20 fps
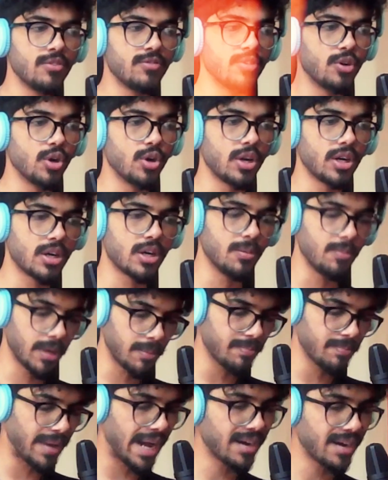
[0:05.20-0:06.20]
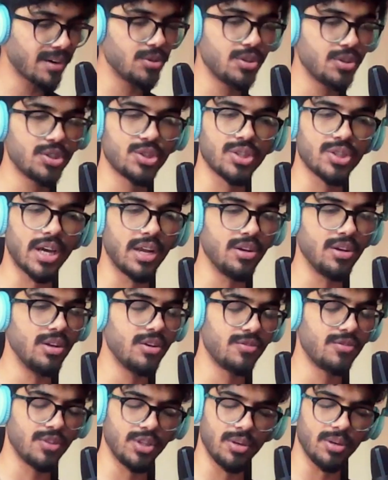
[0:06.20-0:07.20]
for coming back to this
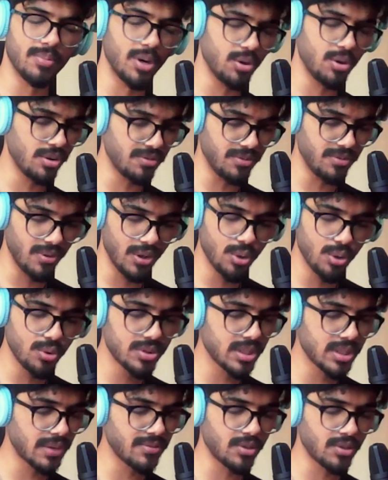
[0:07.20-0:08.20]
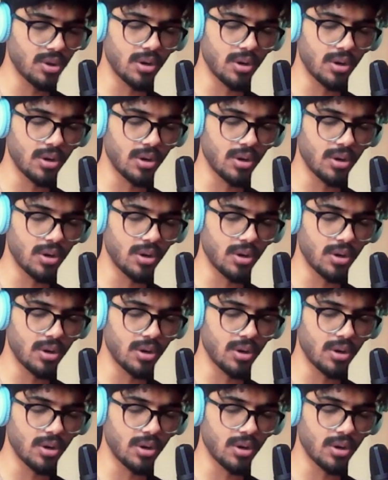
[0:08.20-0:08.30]
channel, for the amount of views I've